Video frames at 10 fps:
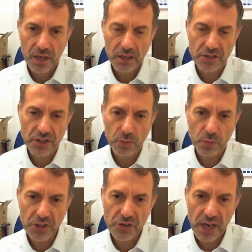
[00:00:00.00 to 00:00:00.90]
And so
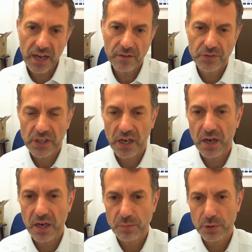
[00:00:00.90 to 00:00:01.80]
when you have as
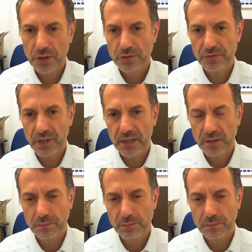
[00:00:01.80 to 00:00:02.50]
high profile